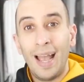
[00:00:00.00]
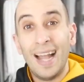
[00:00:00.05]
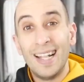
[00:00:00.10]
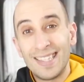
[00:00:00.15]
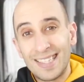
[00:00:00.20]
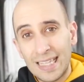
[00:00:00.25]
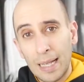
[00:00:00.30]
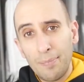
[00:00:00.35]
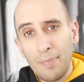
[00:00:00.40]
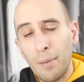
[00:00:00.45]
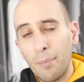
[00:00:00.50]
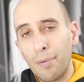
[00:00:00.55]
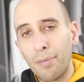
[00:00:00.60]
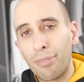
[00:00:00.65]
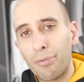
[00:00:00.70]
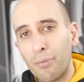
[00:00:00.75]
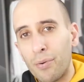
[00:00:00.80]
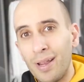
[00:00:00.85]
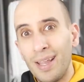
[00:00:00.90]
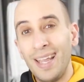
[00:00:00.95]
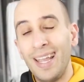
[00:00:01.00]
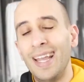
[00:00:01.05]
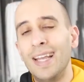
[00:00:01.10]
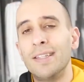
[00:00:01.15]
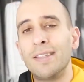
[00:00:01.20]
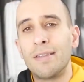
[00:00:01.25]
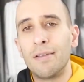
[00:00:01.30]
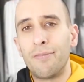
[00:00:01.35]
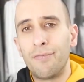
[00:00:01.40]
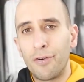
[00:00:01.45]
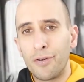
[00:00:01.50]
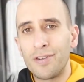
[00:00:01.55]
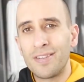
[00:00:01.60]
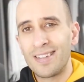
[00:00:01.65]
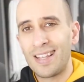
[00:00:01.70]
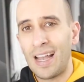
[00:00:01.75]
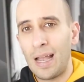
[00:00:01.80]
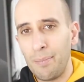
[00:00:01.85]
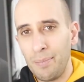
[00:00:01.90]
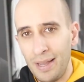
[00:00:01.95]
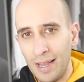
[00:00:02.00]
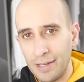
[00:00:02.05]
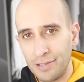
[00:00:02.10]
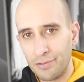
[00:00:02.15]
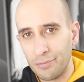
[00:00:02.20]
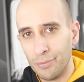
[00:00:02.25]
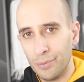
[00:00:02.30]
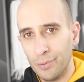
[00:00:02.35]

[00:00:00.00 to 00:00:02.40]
And step number three is the first time yes